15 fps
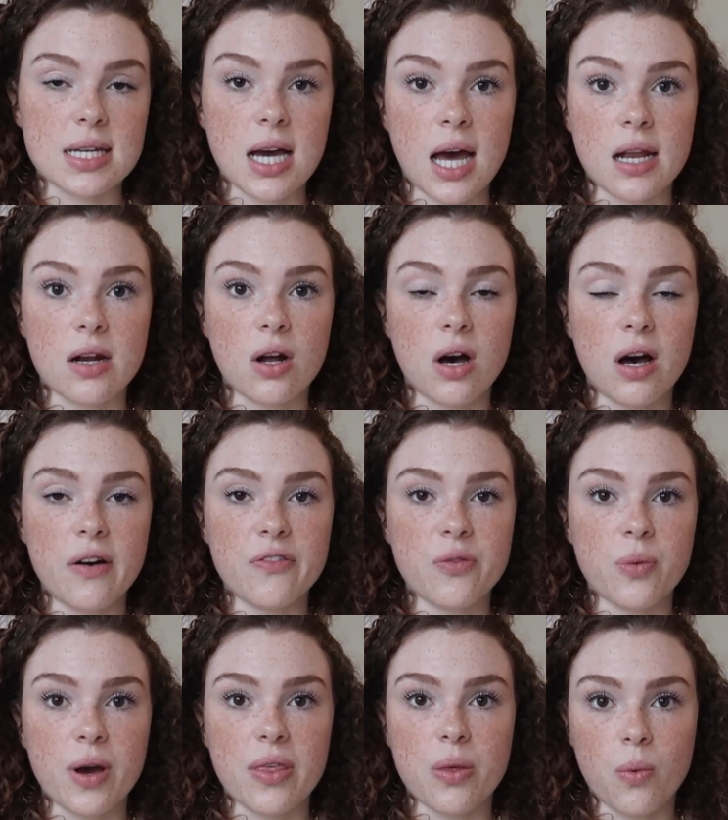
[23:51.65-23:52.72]
cut it off
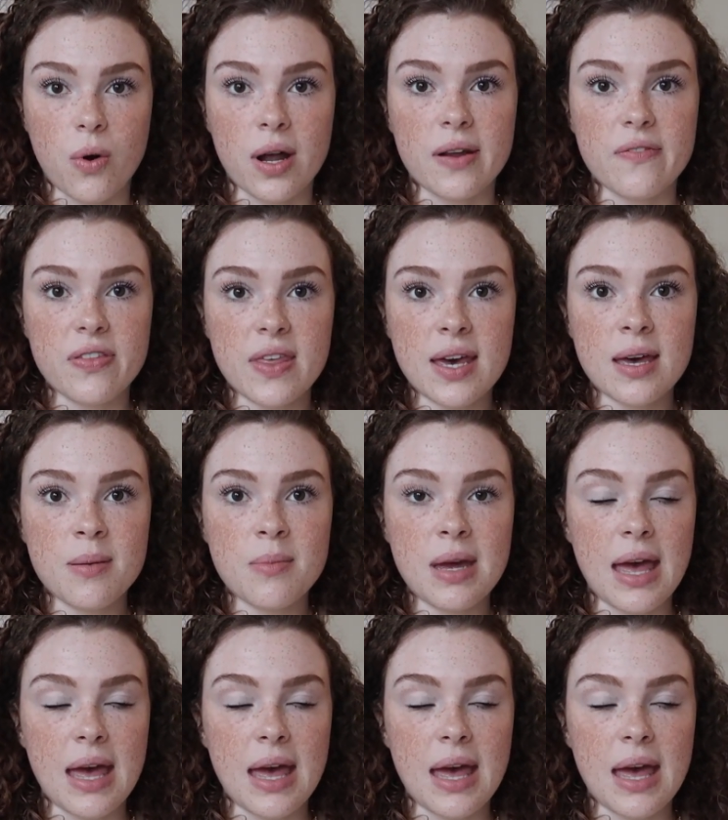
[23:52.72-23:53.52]
with one of them,